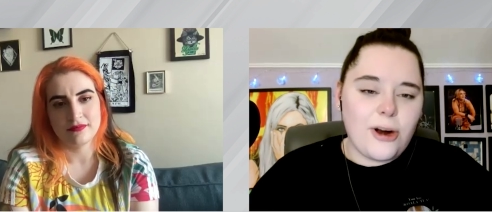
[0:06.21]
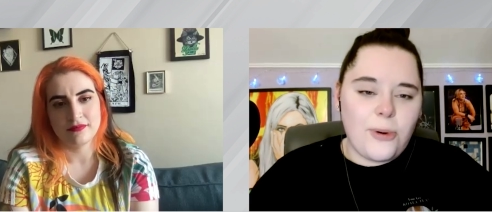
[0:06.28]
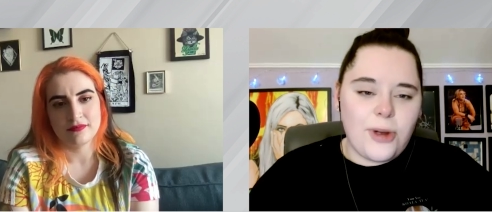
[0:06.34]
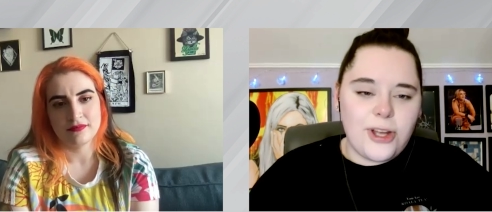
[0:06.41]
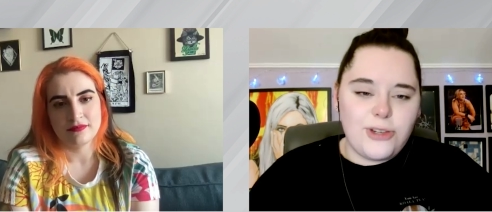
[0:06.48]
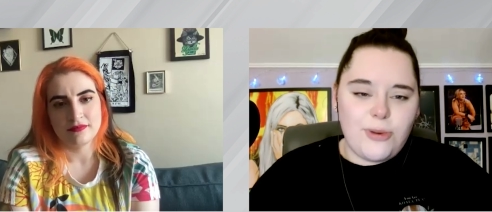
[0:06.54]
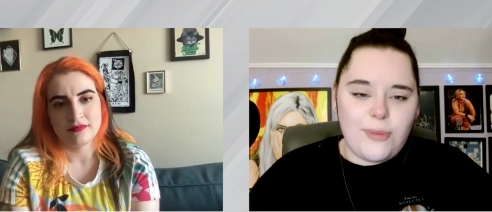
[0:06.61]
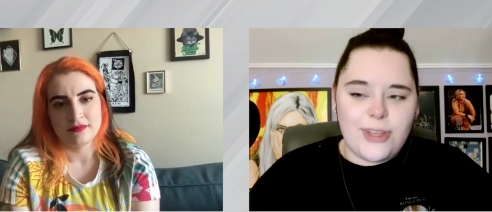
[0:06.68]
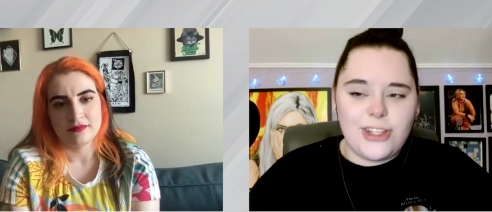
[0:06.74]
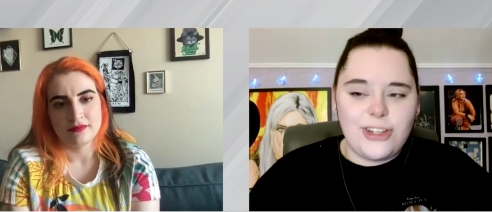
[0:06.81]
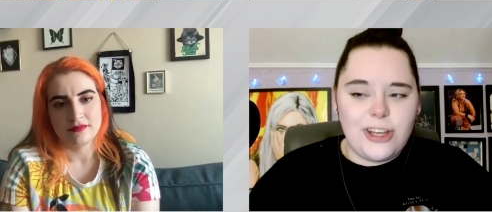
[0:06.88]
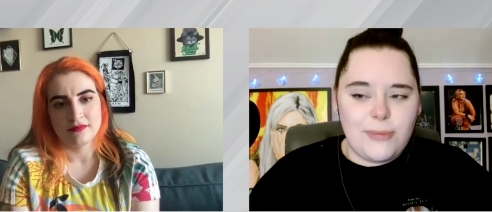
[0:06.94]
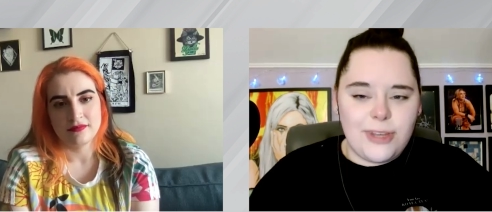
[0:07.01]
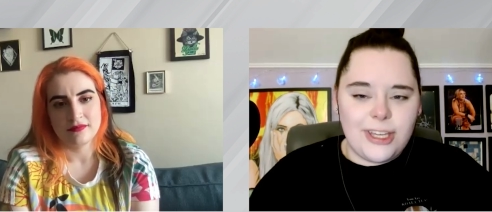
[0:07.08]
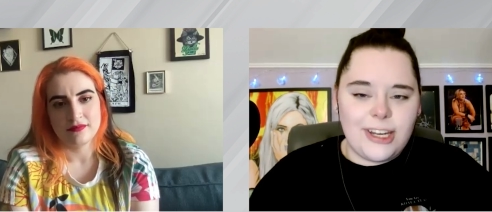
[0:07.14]
Speaker 1: R O H
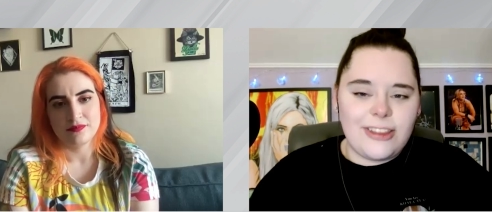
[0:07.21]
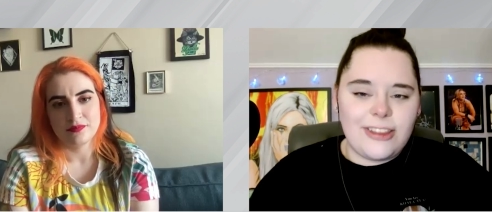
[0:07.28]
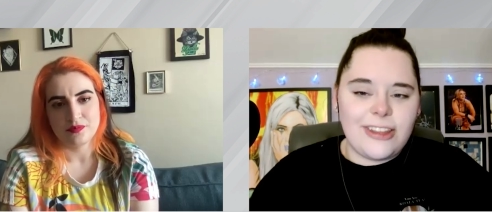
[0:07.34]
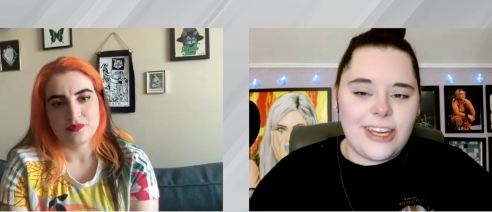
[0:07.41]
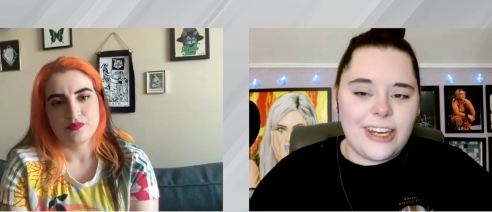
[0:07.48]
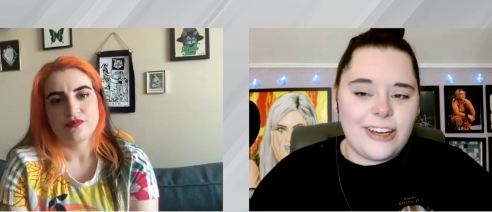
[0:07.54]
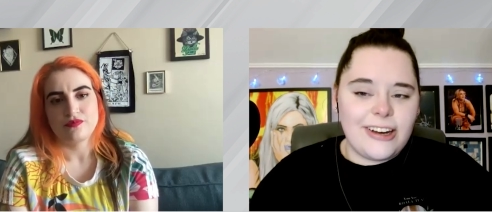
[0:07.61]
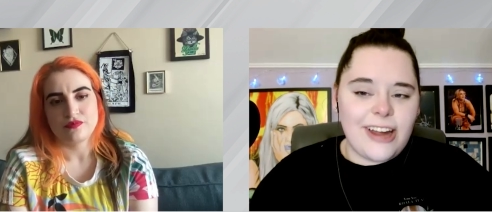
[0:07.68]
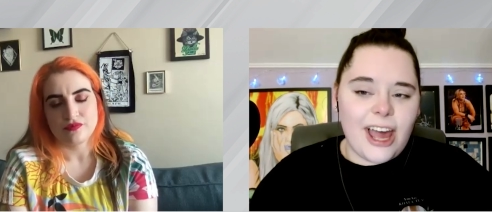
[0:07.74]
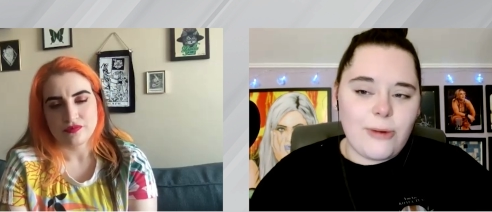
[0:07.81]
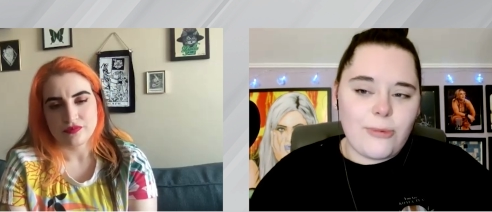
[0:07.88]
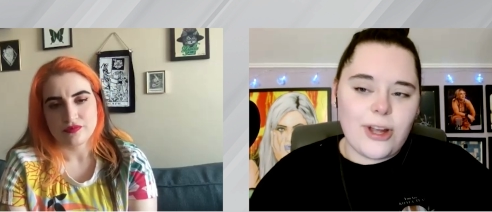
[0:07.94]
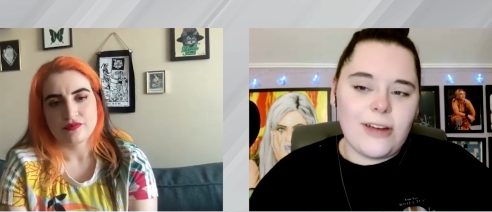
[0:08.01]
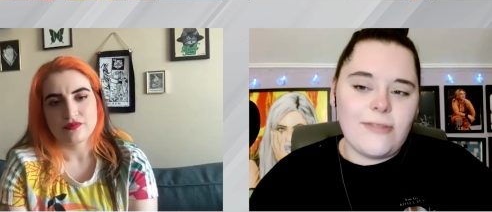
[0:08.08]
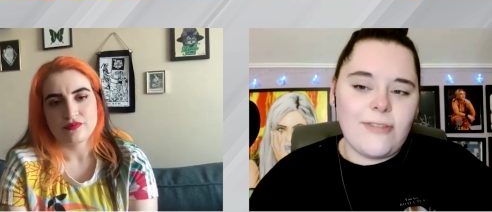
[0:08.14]
Women's Champion
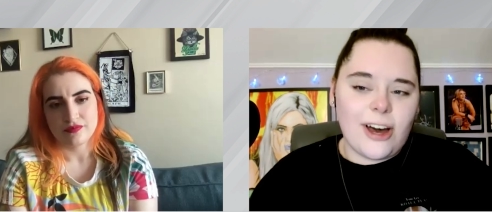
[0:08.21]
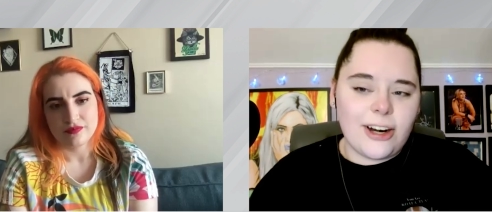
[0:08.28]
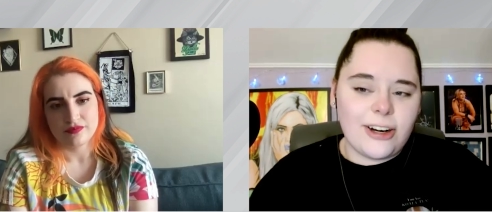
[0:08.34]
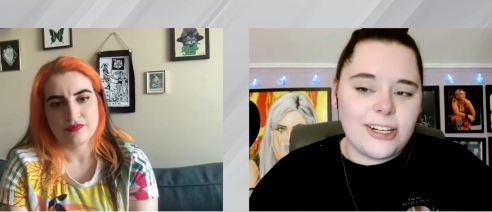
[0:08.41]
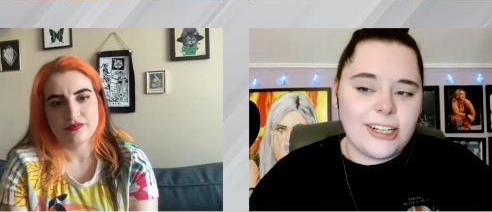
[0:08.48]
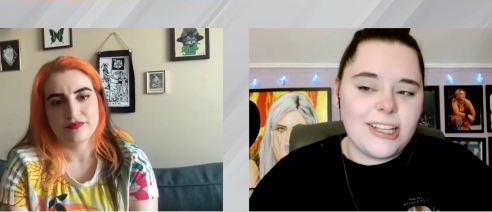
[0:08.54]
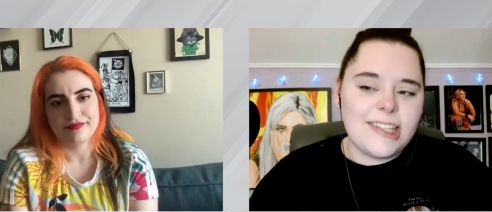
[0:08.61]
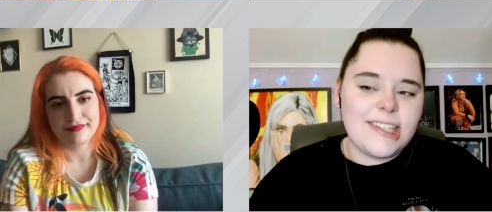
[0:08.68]
Athena at Ring of Honor.